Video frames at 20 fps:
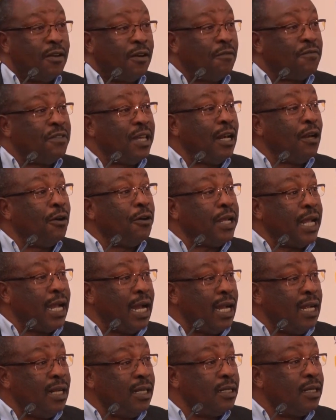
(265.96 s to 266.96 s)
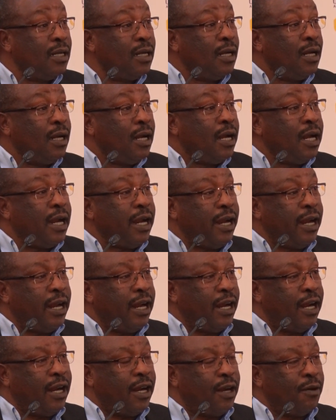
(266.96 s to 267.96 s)
lawyer,
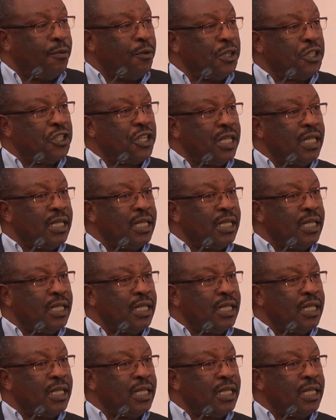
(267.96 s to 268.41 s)
which